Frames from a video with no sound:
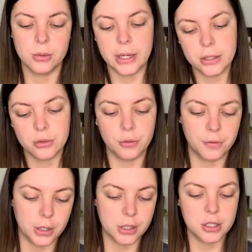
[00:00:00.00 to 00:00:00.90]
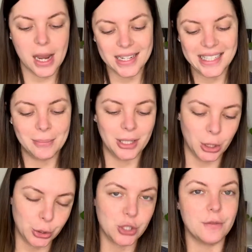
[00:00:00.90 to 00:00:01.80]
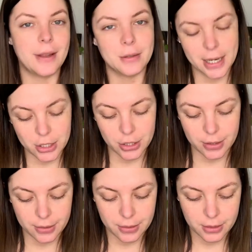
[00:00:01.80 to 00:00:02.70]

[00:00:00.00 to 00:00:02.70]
Natural Finish Anti-Pollution Foundation.